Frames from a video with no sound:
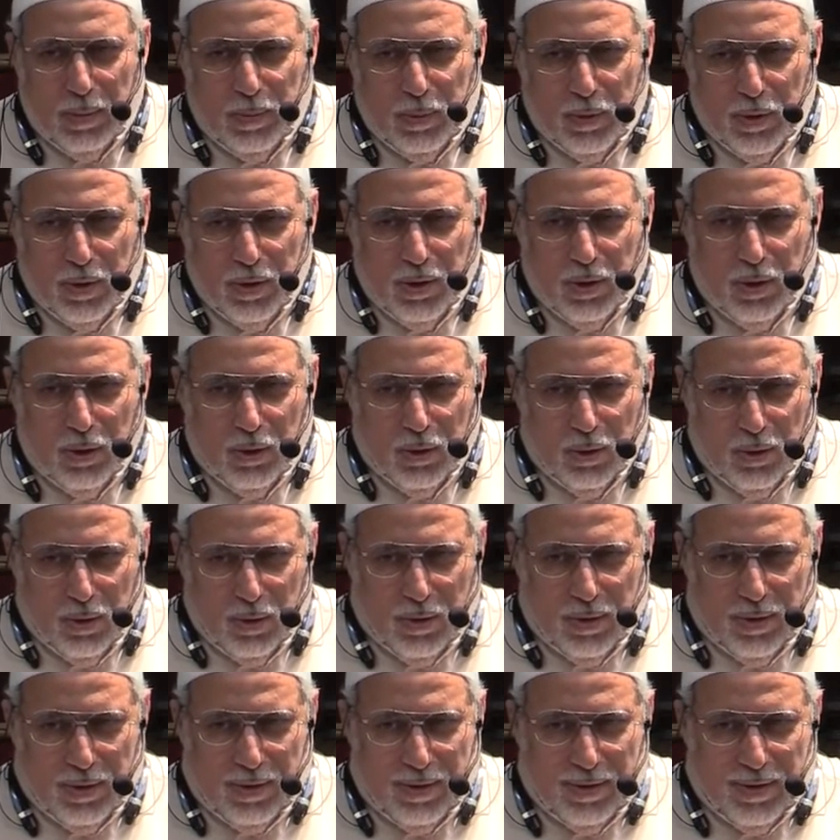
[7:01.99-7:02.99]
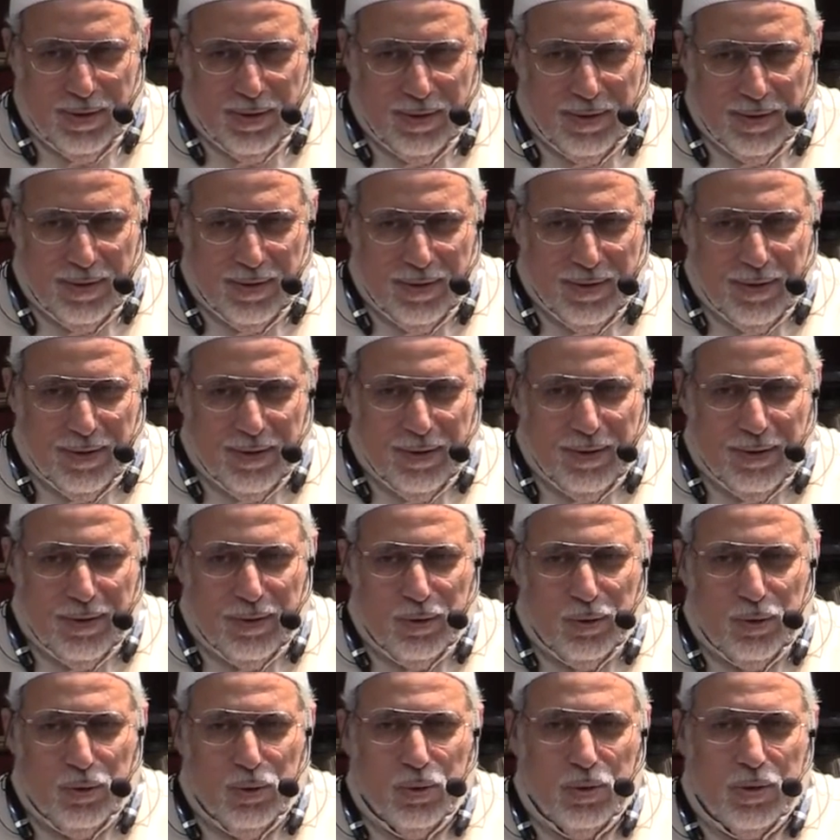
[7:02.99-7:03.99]
upon your Lord
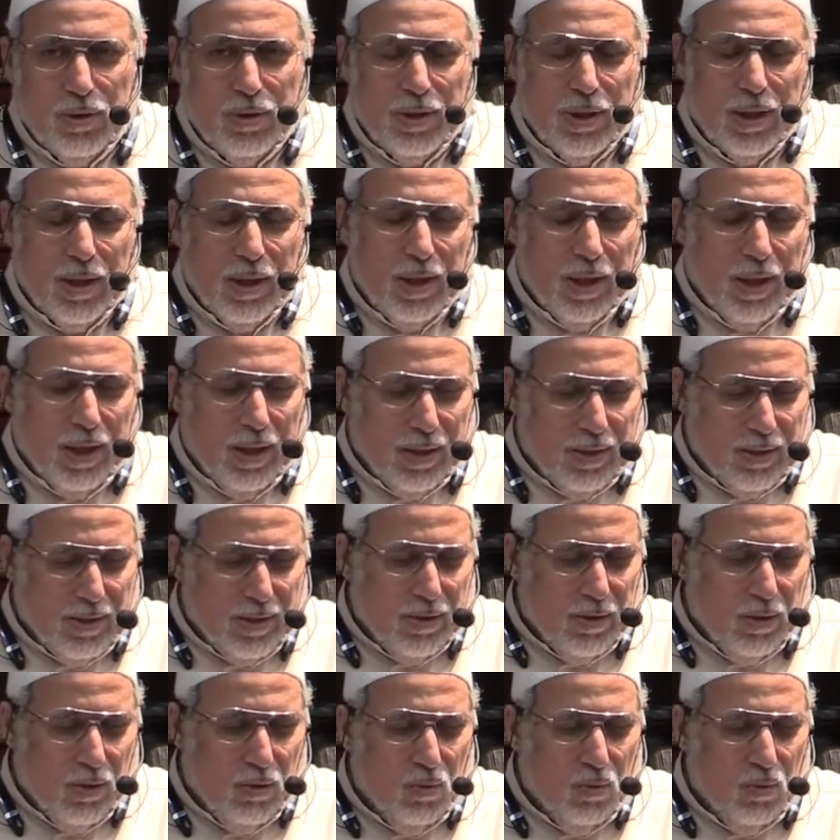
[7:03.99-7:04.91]
to tell us